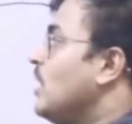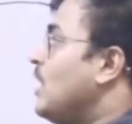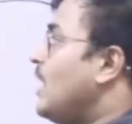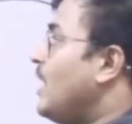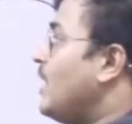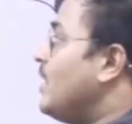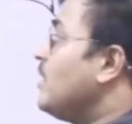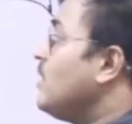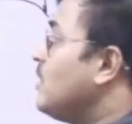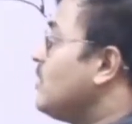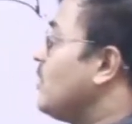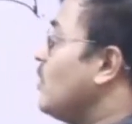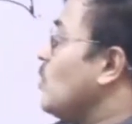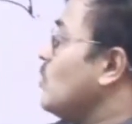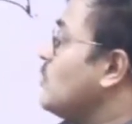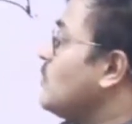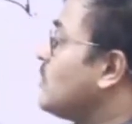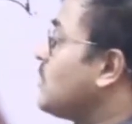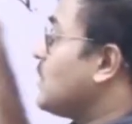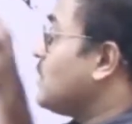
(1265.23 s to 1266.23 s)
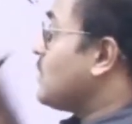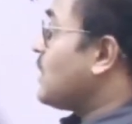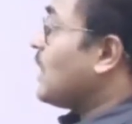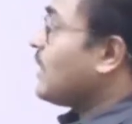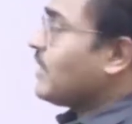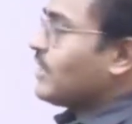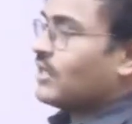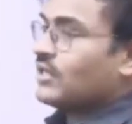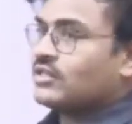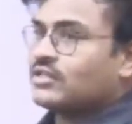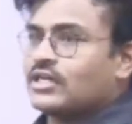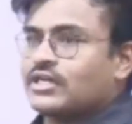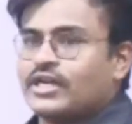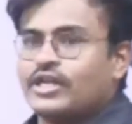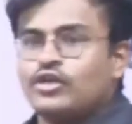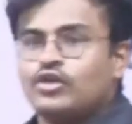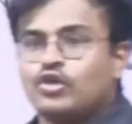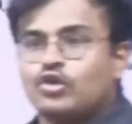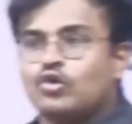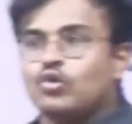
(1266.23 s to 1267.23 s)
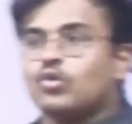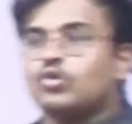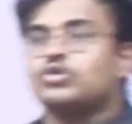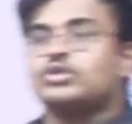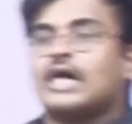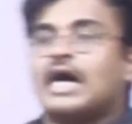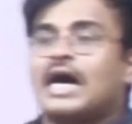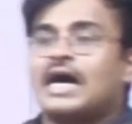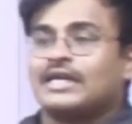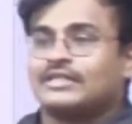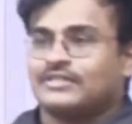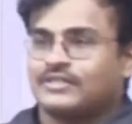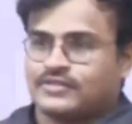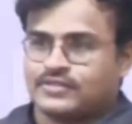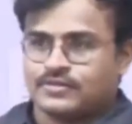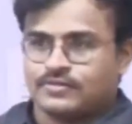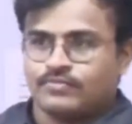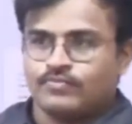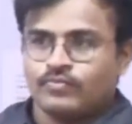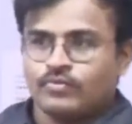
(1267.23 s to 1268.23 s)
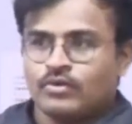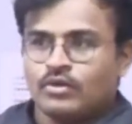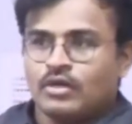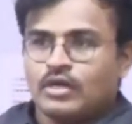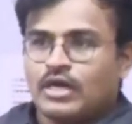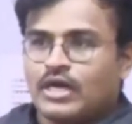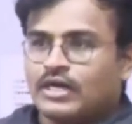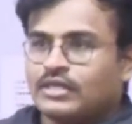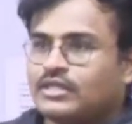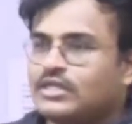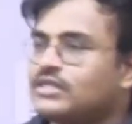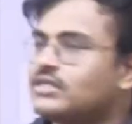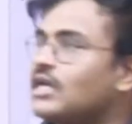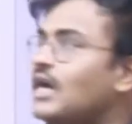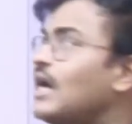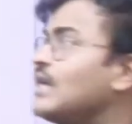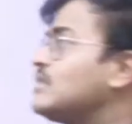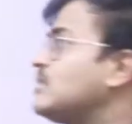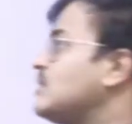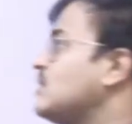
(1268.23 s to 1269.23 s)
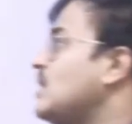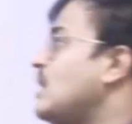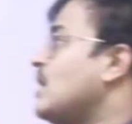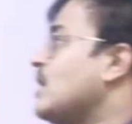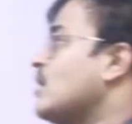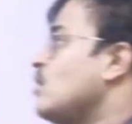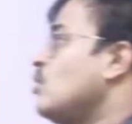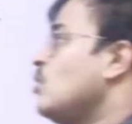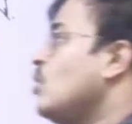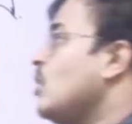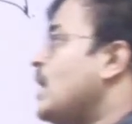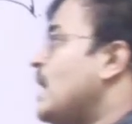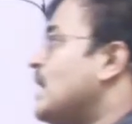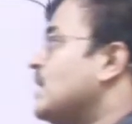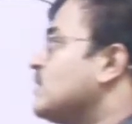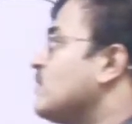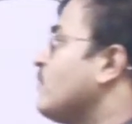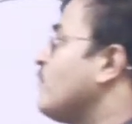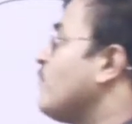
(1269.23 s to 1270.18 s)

and they also started constructing huge arches, and these arches are known as a